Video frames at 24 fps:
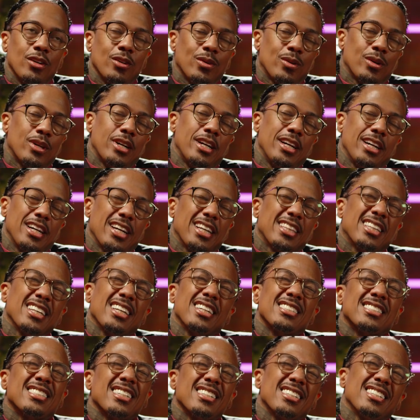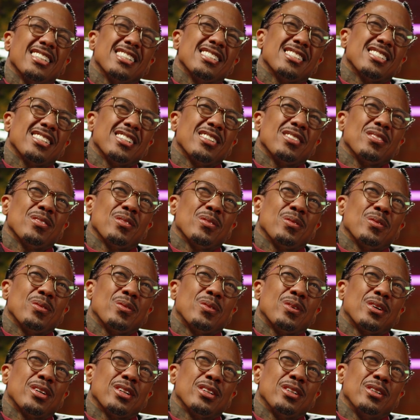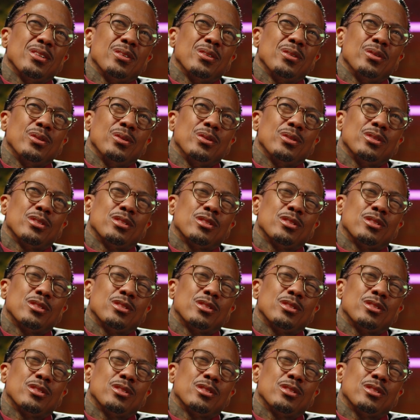Right. I think were you